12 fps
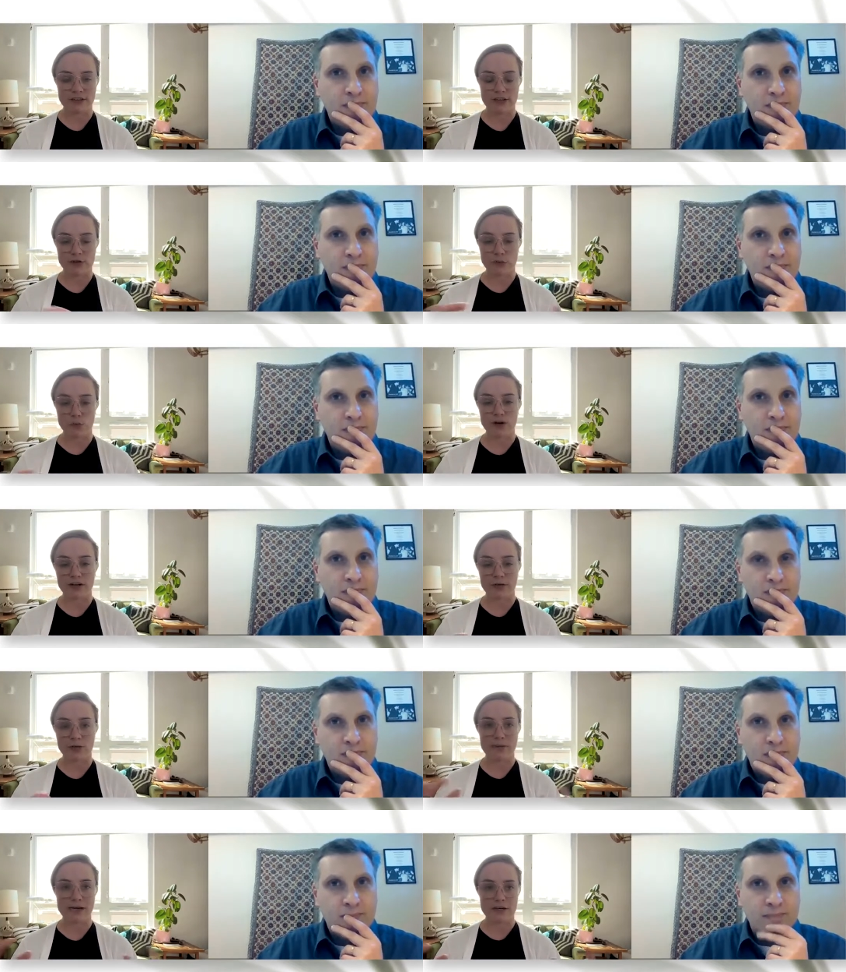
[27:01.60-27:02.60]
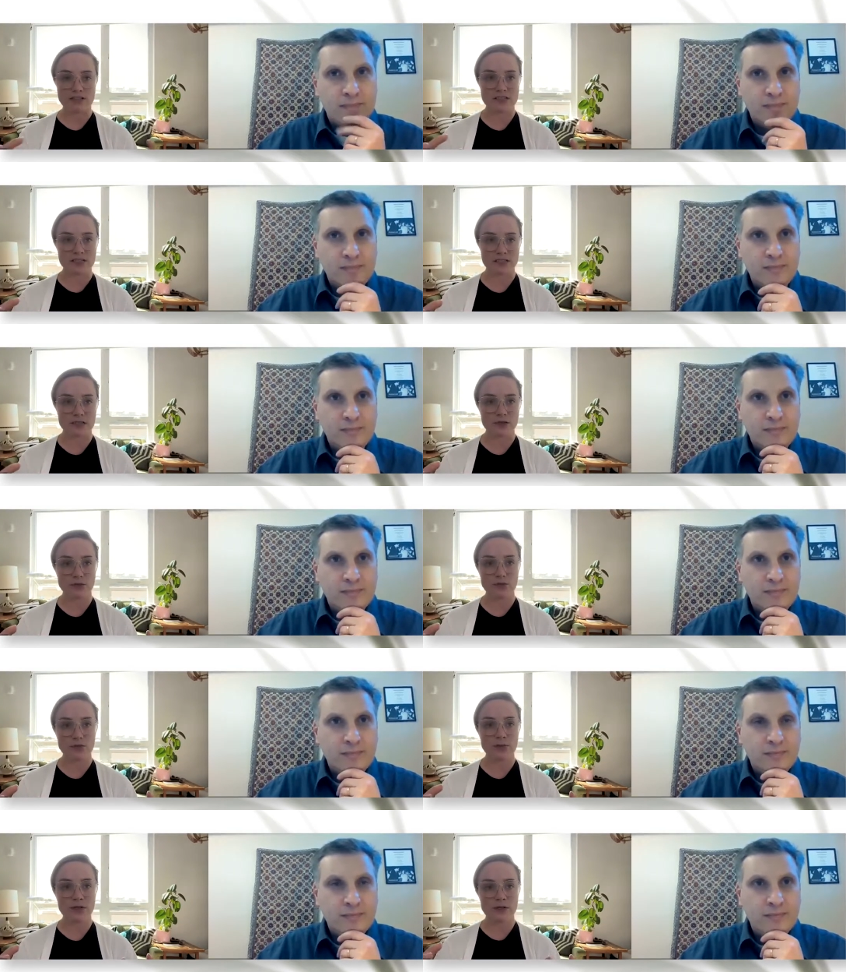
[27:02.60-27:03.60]
Speaker 1: your work and what matters to
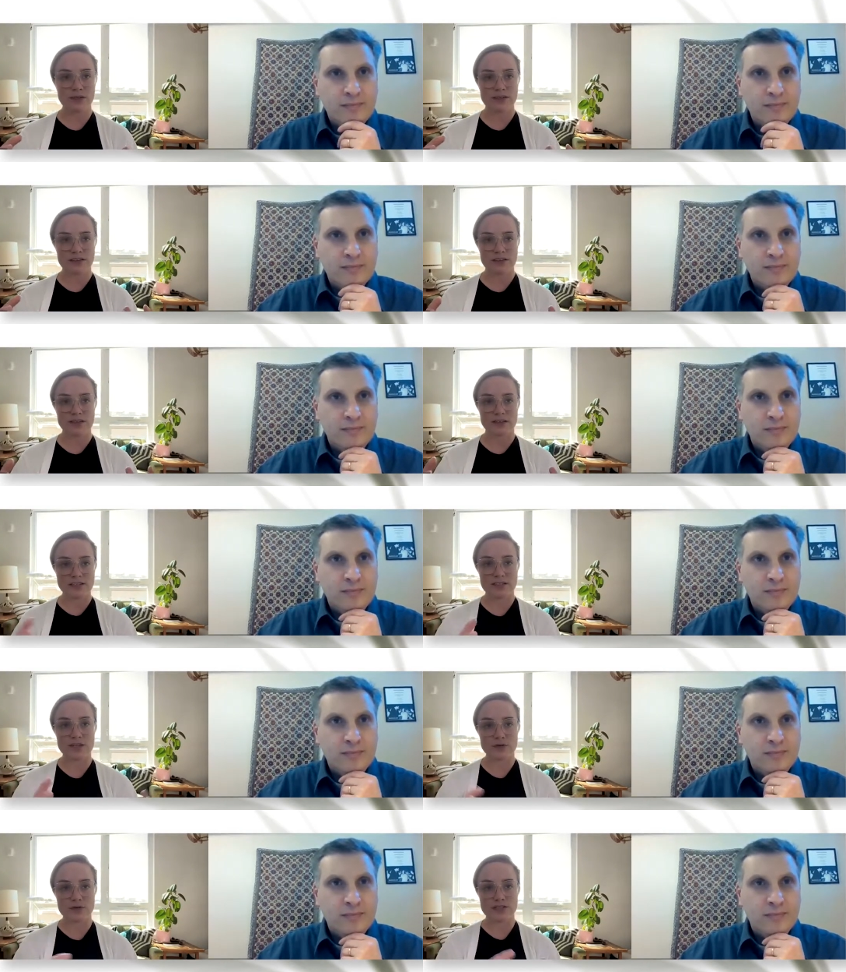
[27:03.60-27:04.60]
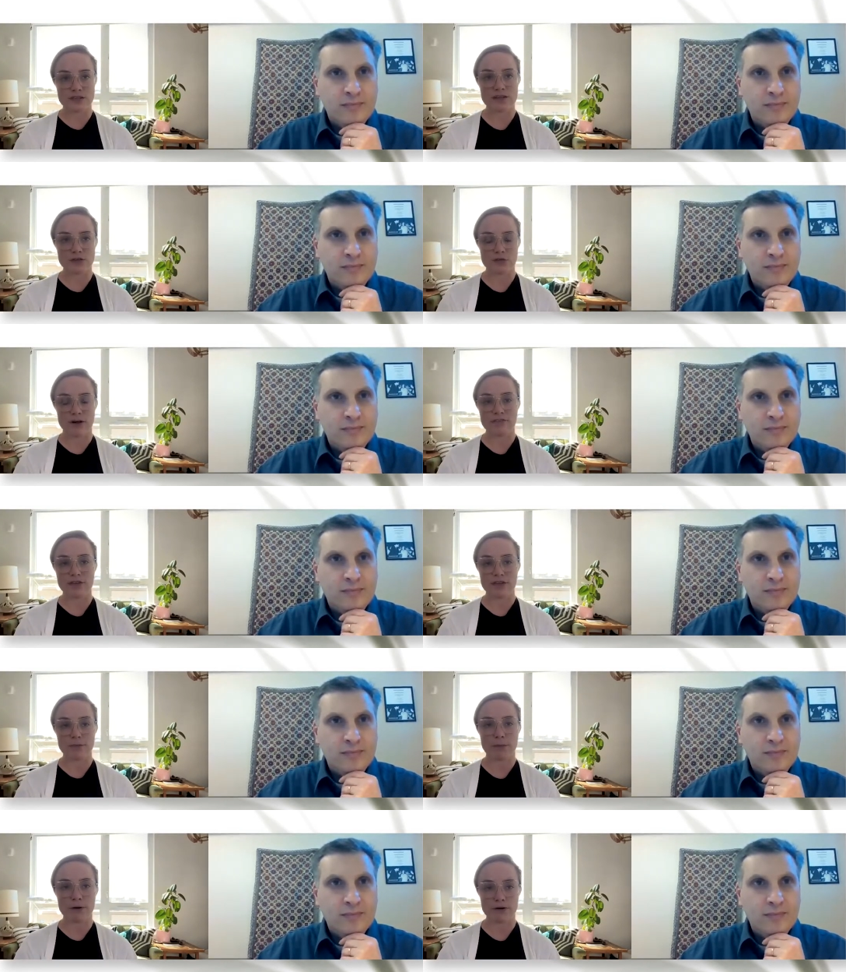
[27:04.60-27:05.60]
you to continue to thrive in the
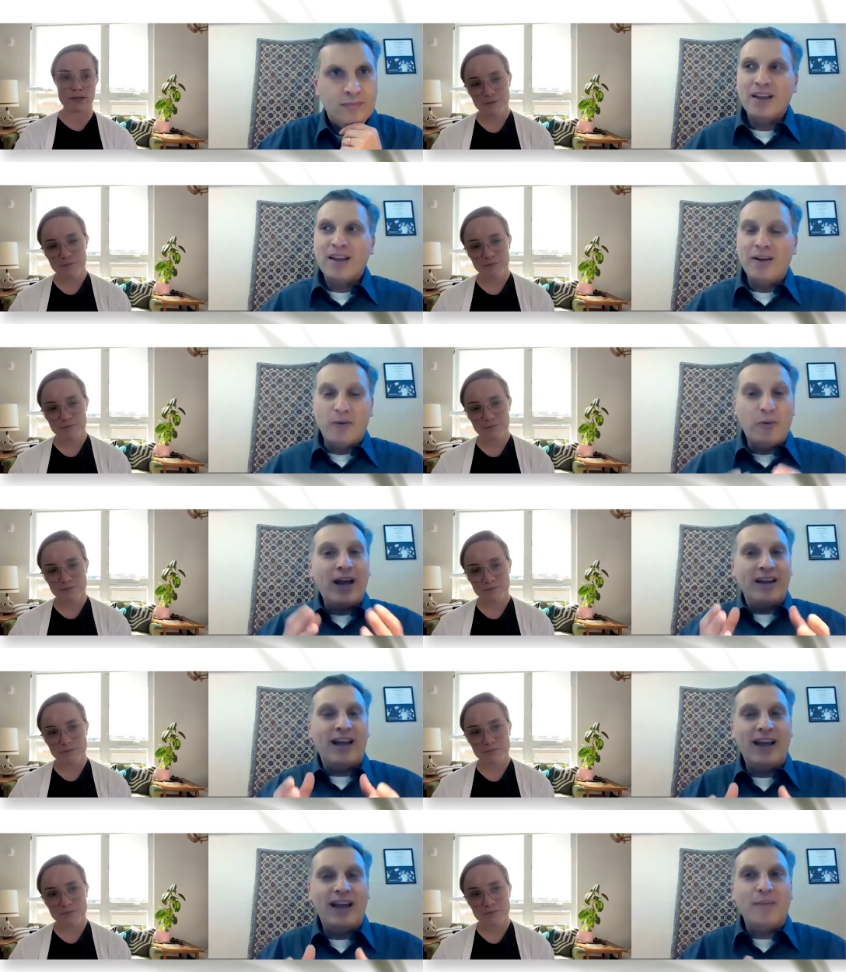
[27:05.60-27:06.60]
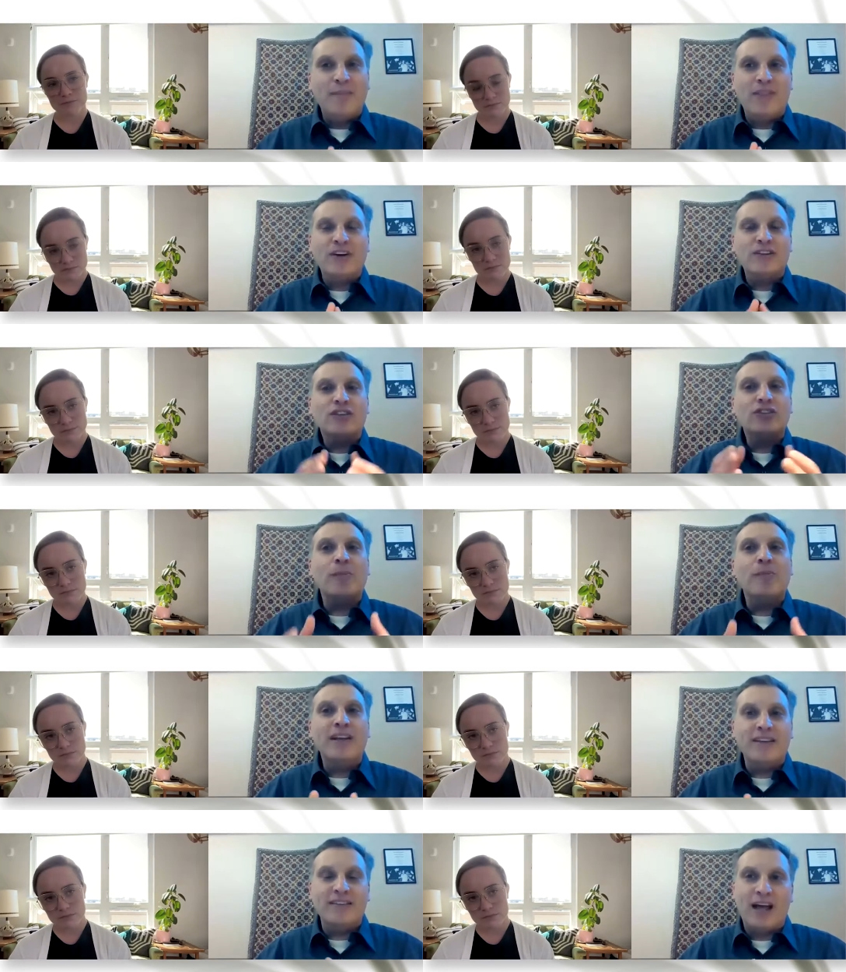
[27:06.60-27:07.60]
department.
Speaker 2: Right. And I mean, there's just so
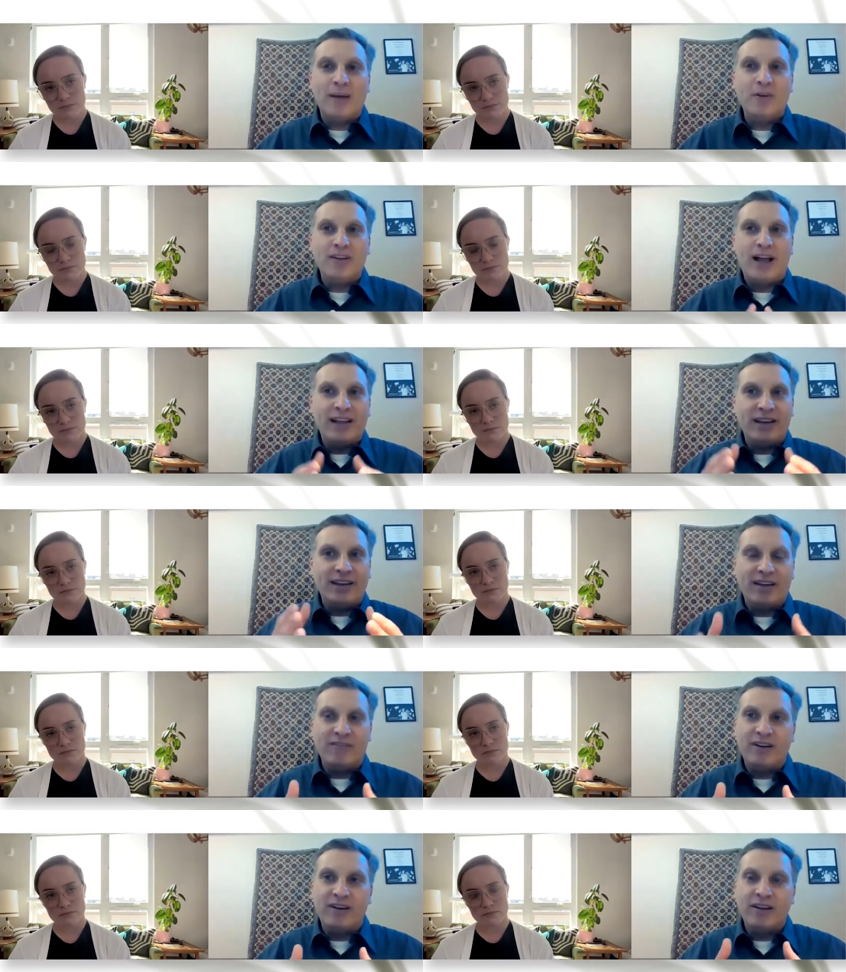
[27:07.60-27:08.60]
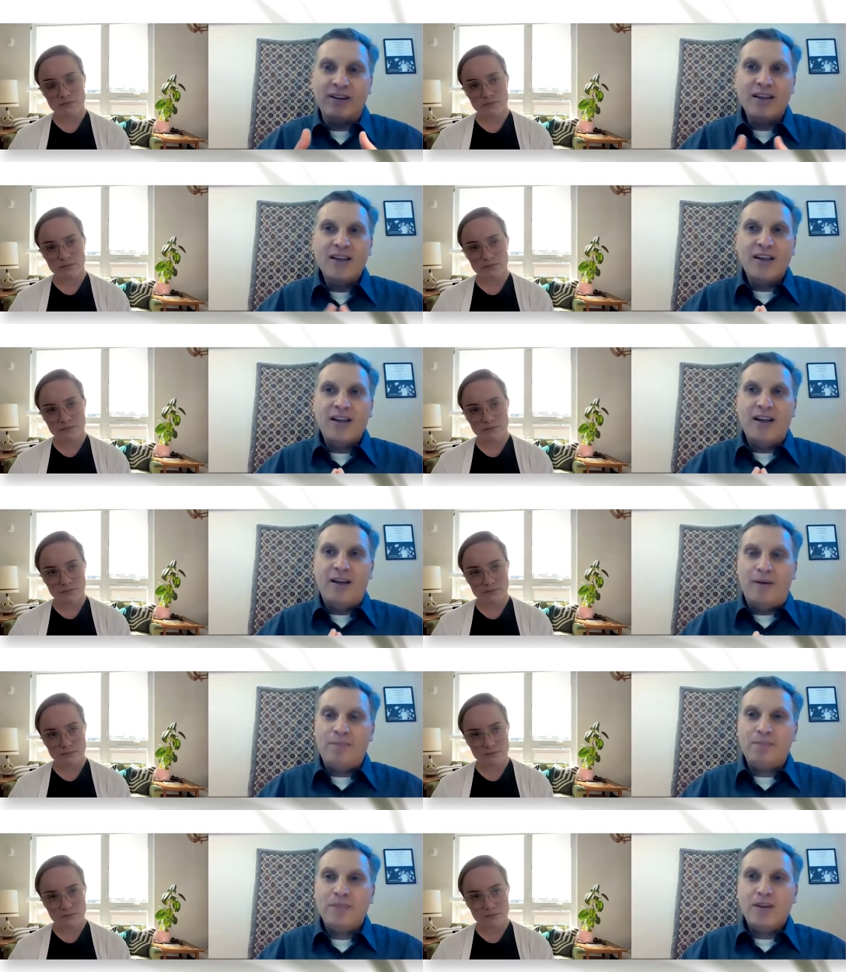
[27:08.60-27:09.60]
many examples I can give. Uh,
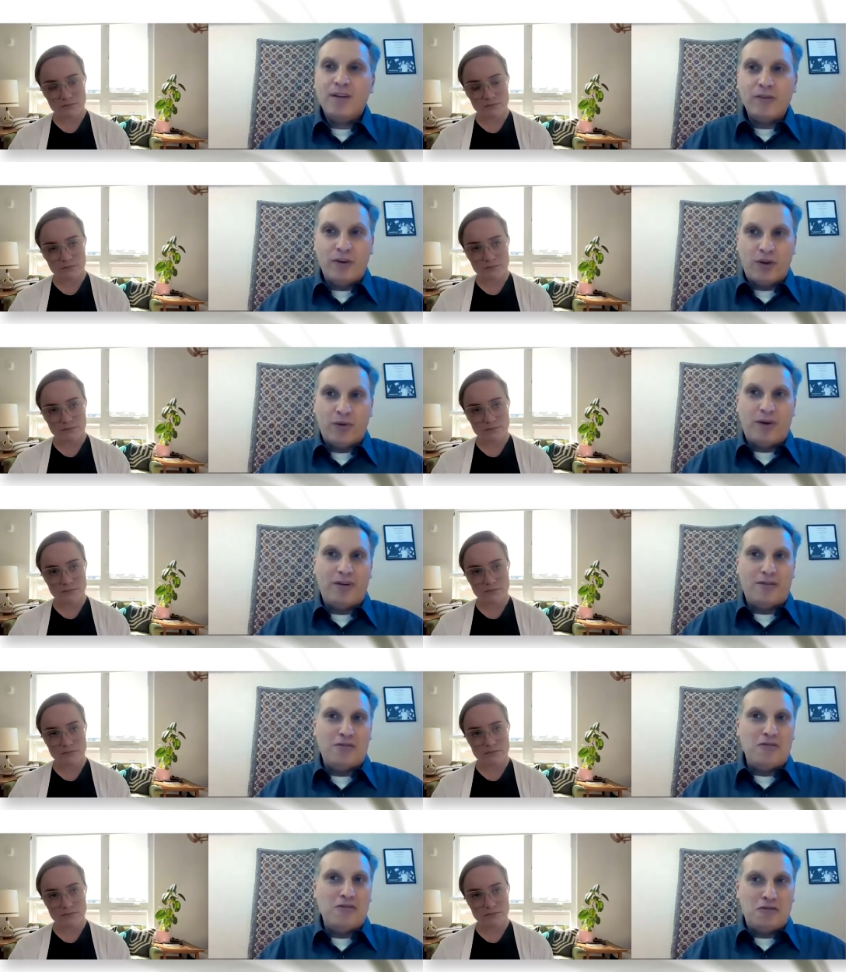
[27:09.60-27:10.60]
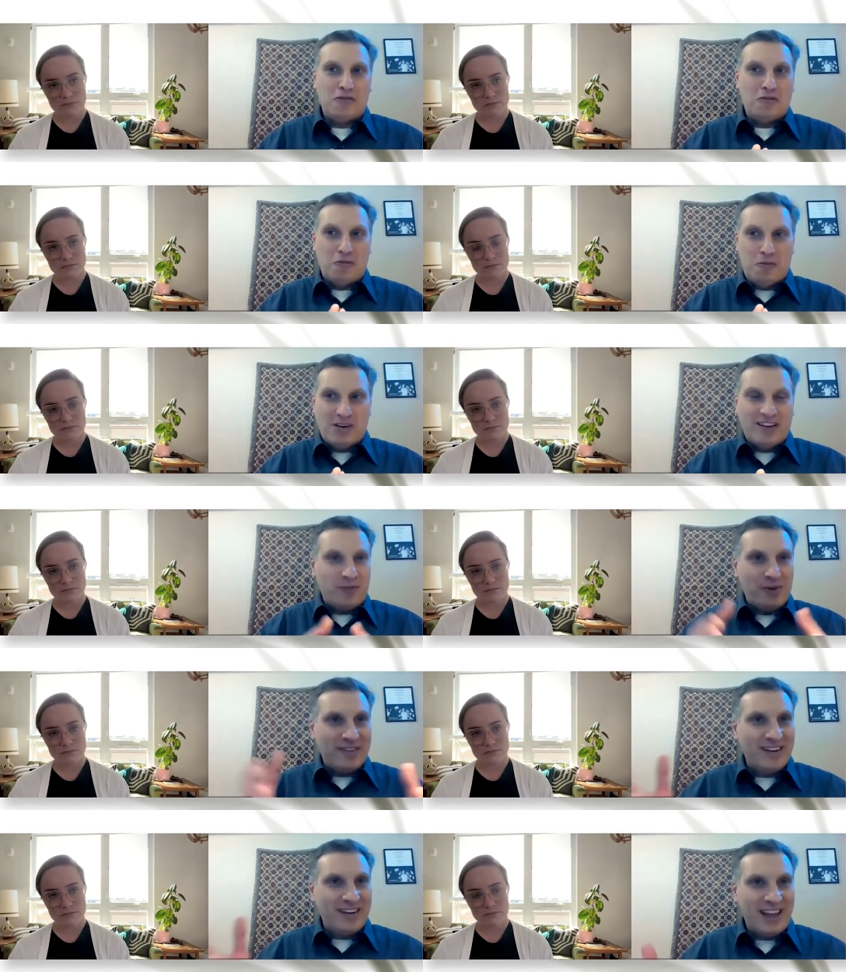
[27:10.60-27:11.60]
you know, we just
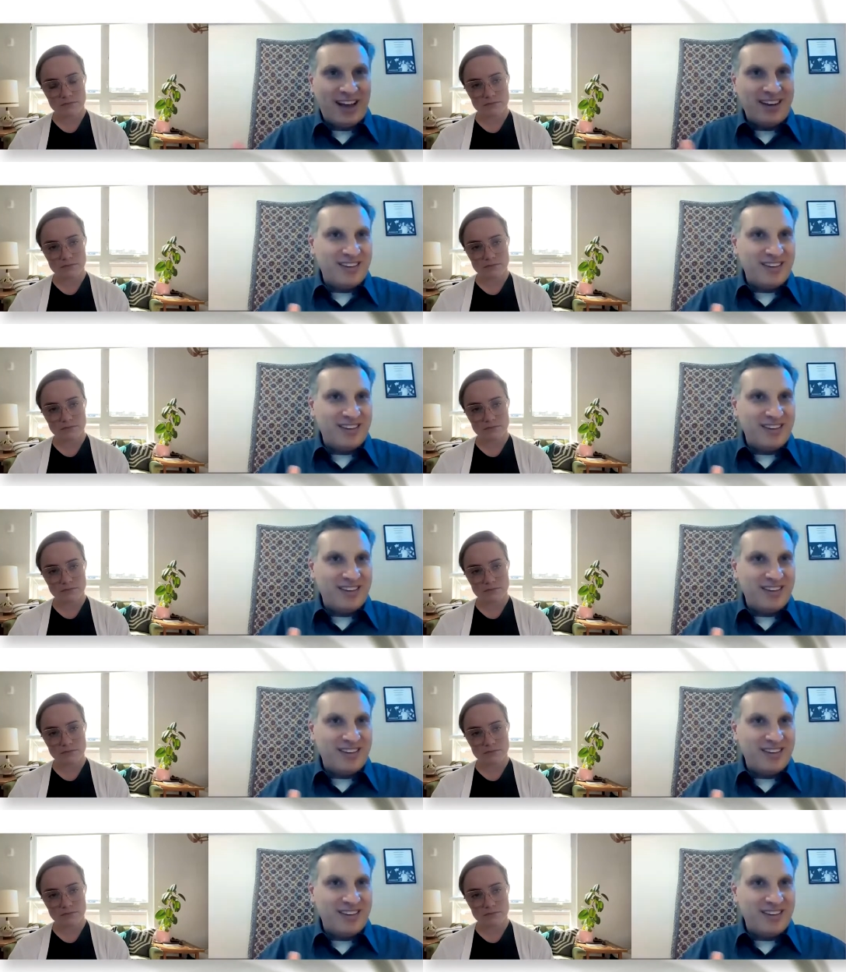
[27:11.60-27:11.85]
recently had